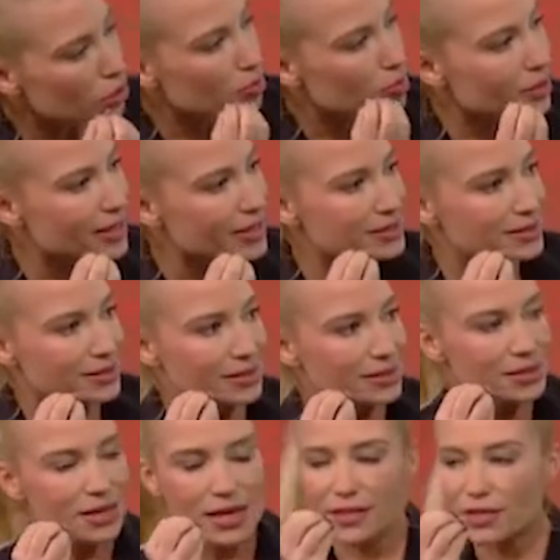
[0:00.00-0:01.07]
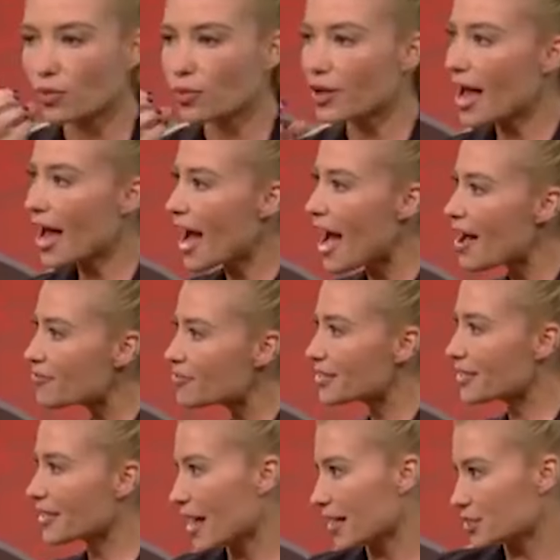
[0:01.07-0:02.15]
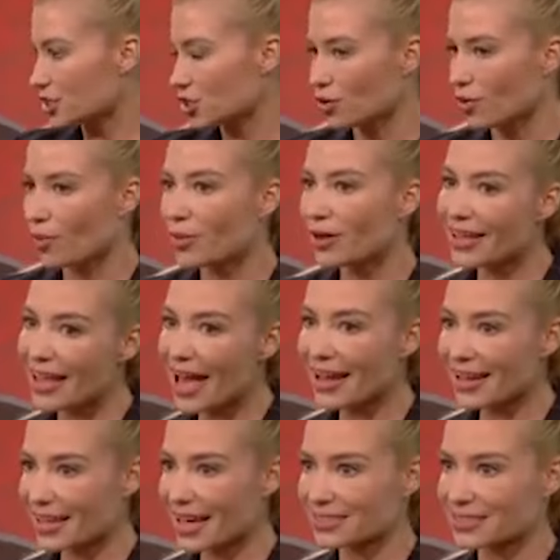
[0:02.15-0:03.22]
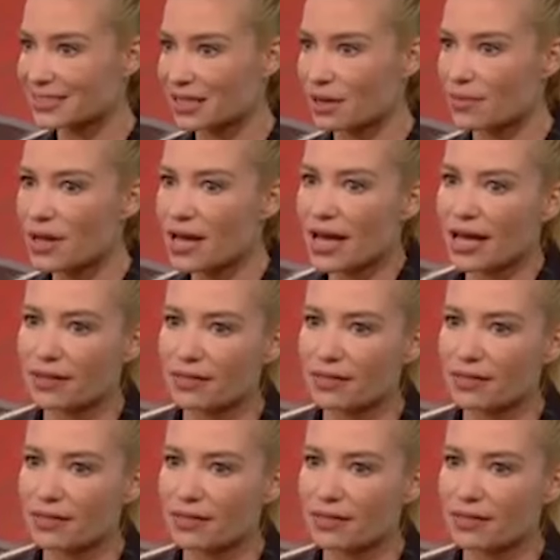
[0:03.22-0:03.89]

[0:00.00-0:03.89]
was to develop a practical methodology to design a balanced body.